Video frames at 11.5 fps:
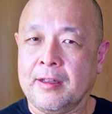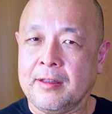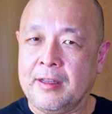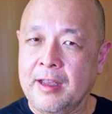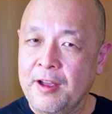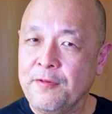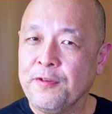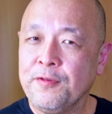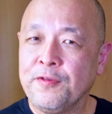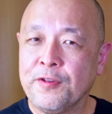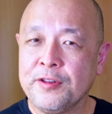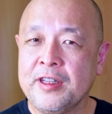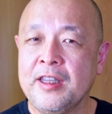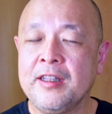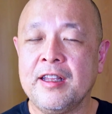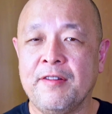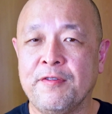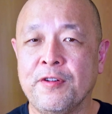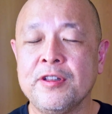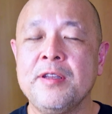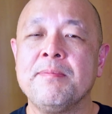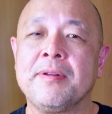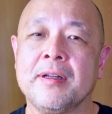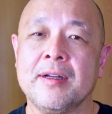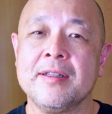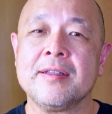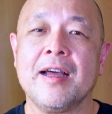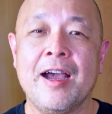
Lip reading: the iPhone 14 and 14 Plus